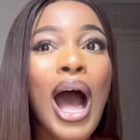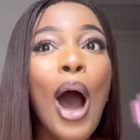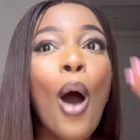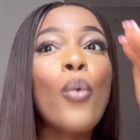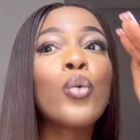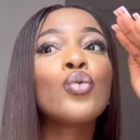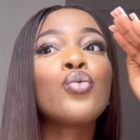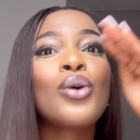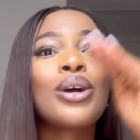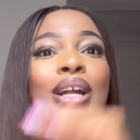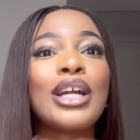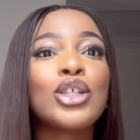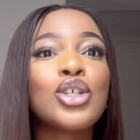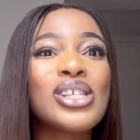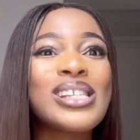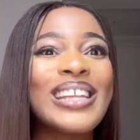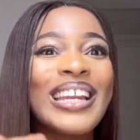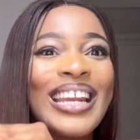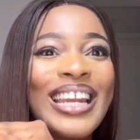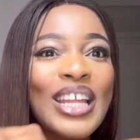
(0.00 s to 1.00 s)
I would rather
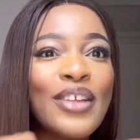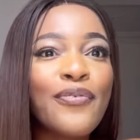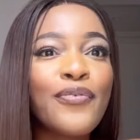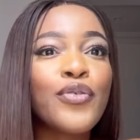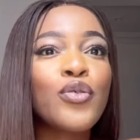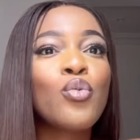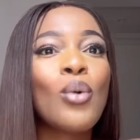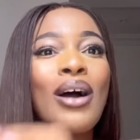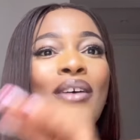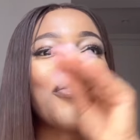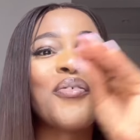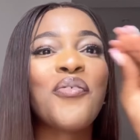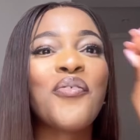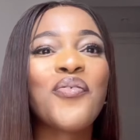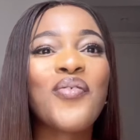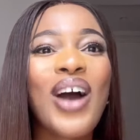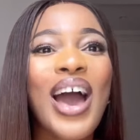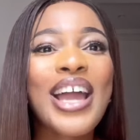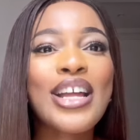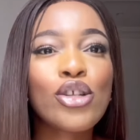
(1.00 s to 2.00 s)
just leave you and
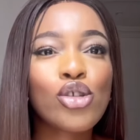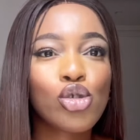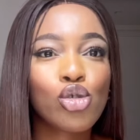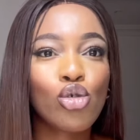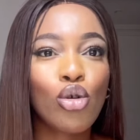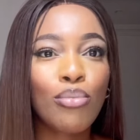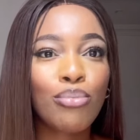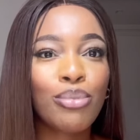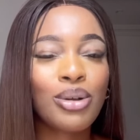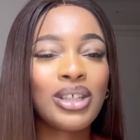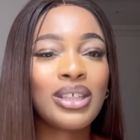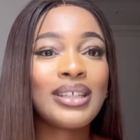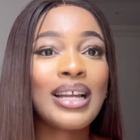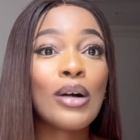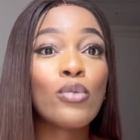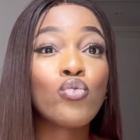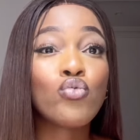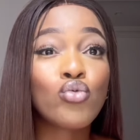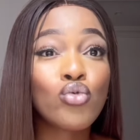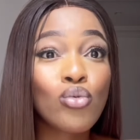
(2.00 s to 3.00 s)
find somebody that
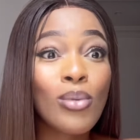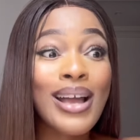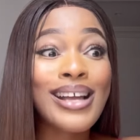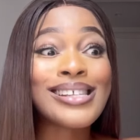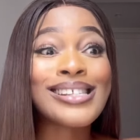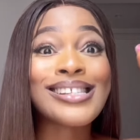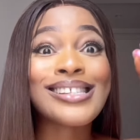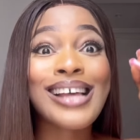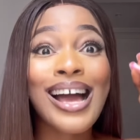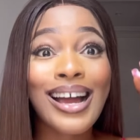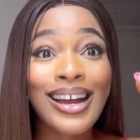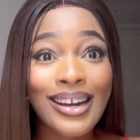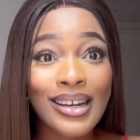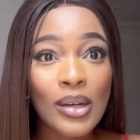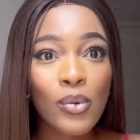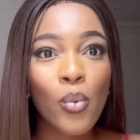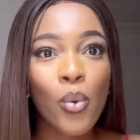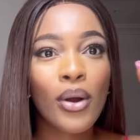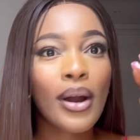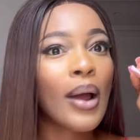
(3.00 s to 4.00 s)
will do
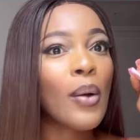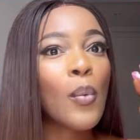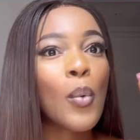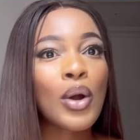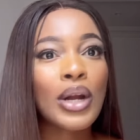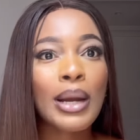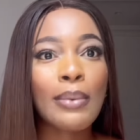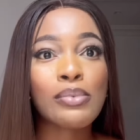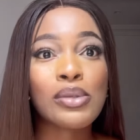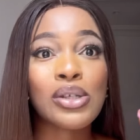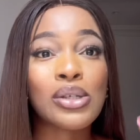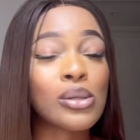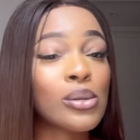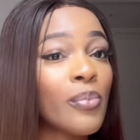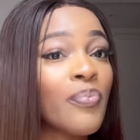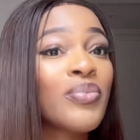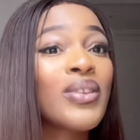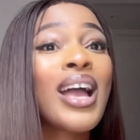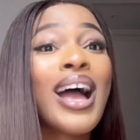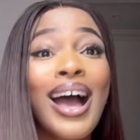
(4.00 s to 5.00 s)
exactly what I want them to do.